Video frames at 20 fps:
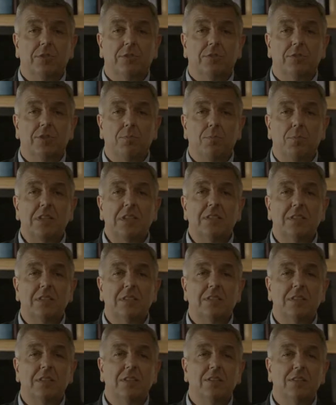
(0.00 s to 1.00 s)

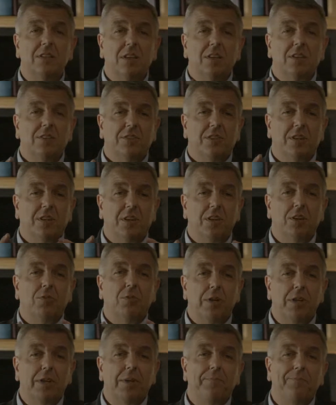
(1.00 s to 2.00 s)
businesses to go
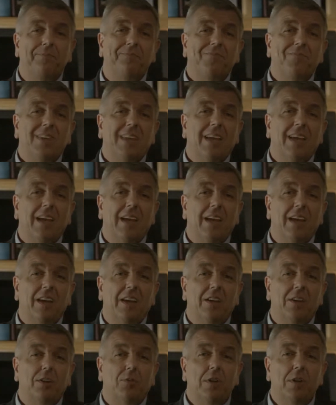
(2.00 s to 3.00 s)
in and
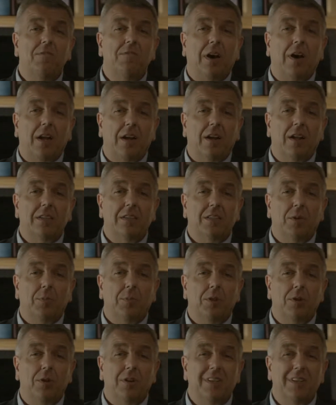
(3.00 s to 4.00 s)
revitalize
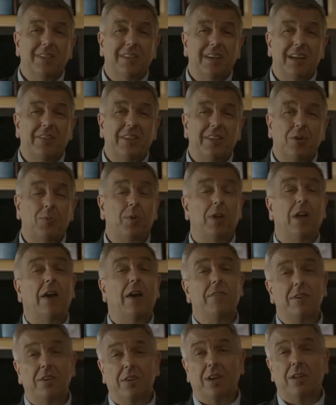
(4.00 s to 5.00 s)
communities. And I think we haven't
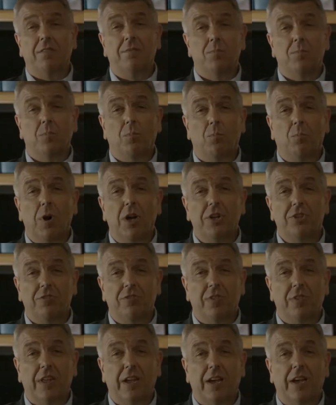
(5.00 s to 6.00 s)
done much of
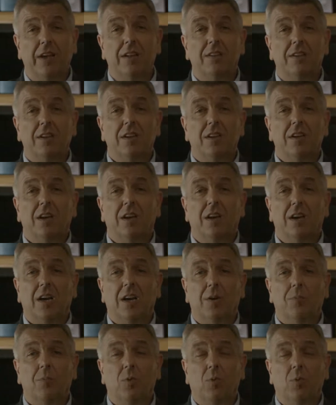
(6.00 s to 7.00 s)
that, but
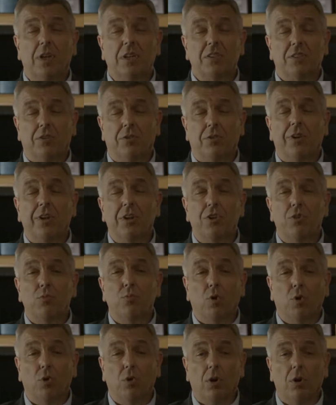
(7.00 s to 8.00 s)
we can certainly do
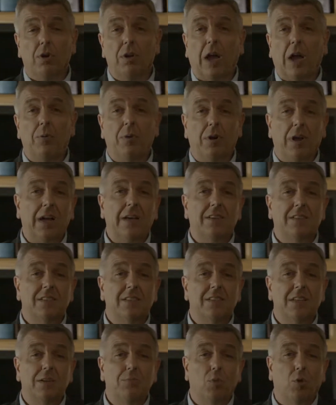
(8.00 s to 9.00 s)
more. I would like to see
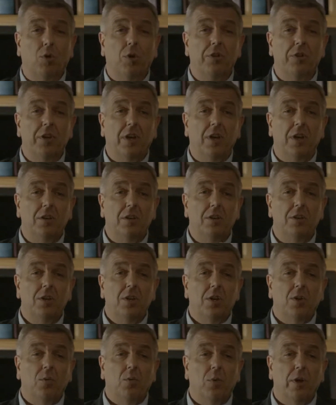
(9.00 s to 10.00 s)
more done
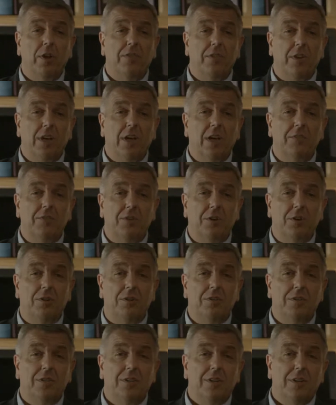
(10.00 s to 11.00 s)
with the governor's
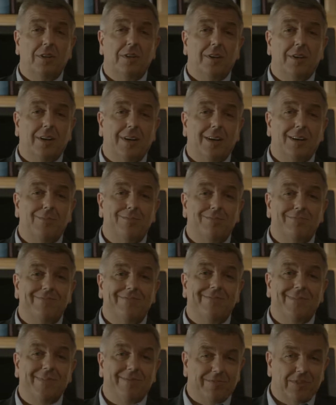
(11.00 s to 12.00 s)

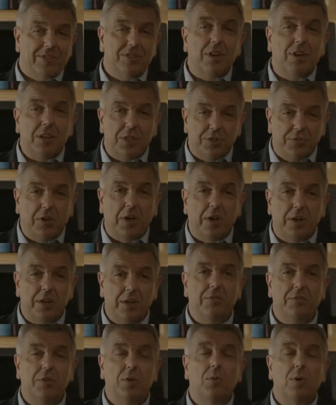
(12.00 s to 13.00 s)
slush fund, if you
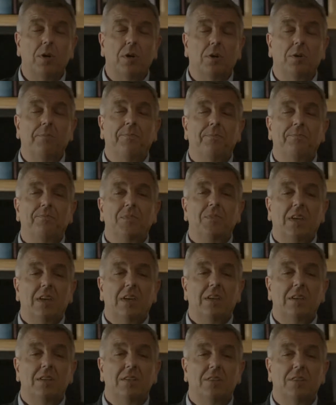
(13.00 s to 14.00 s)
will,
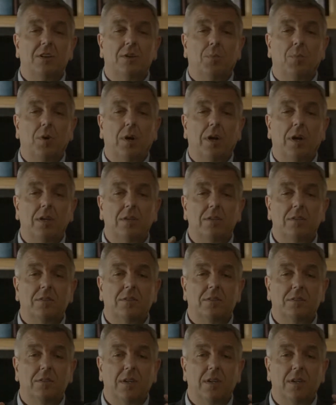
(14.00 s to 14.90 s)
his enterprise,